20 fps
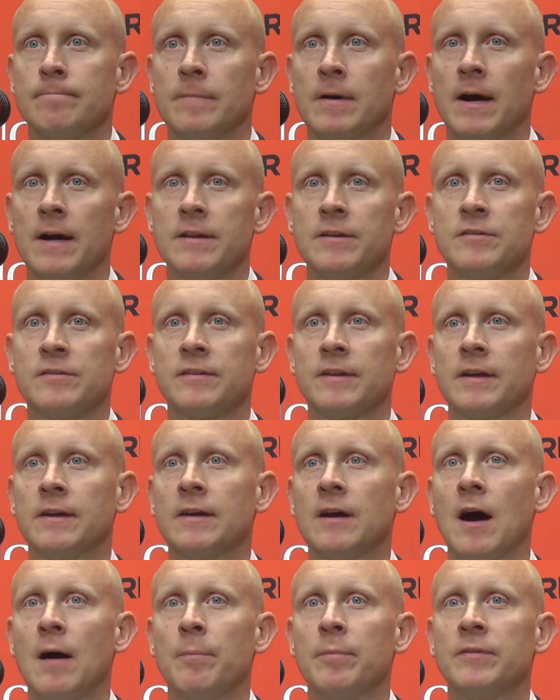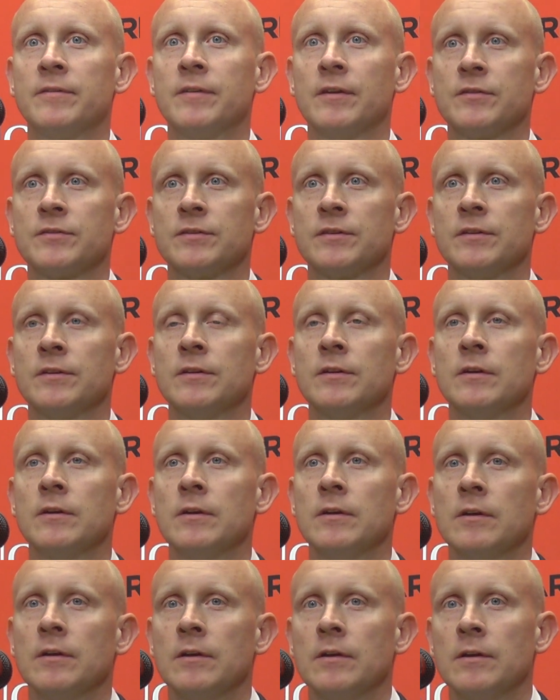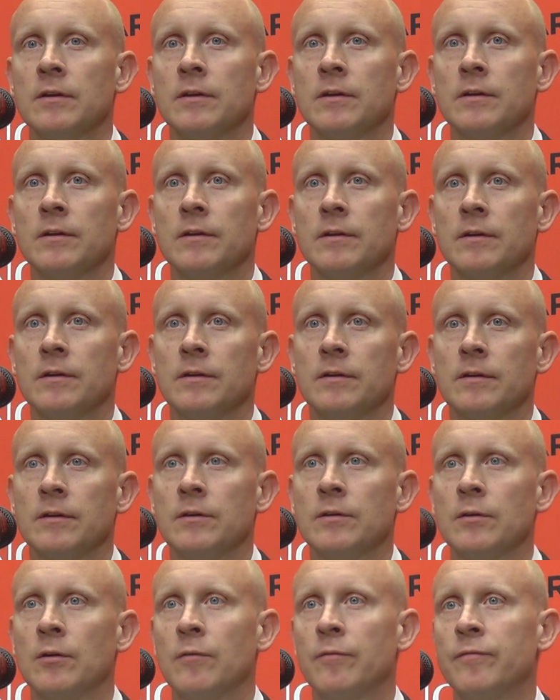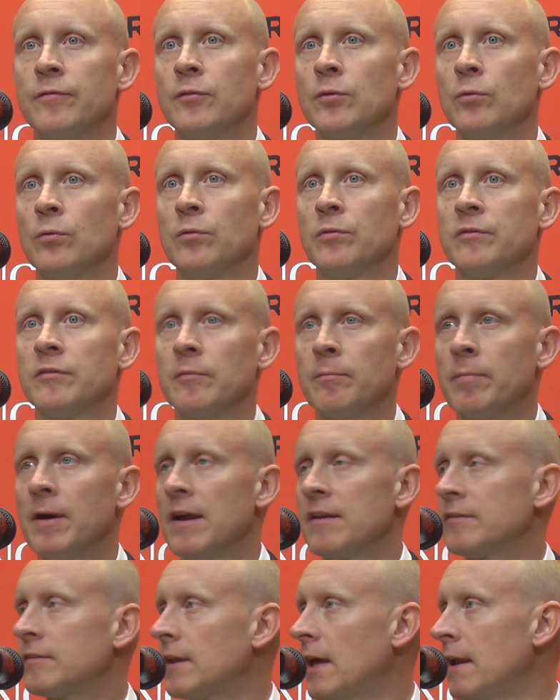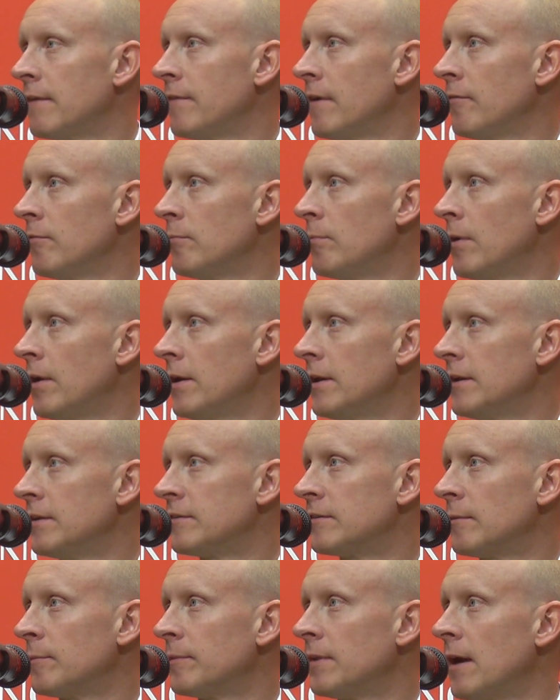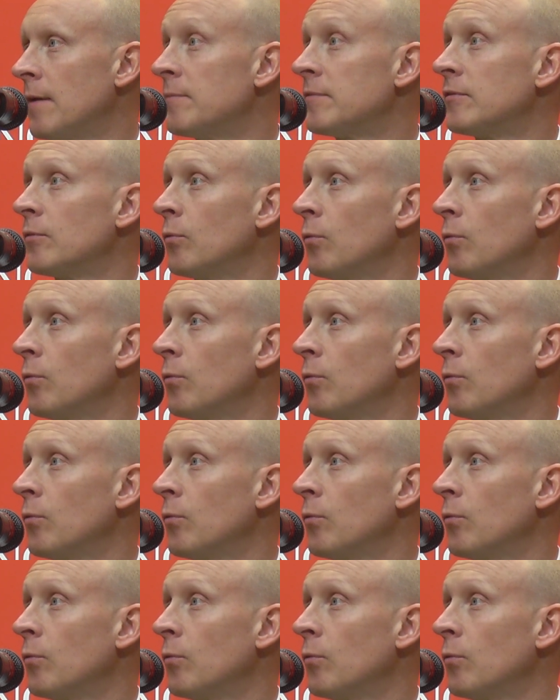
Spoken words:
I just think competition, you know, fuels the best out of everybody and sometimes the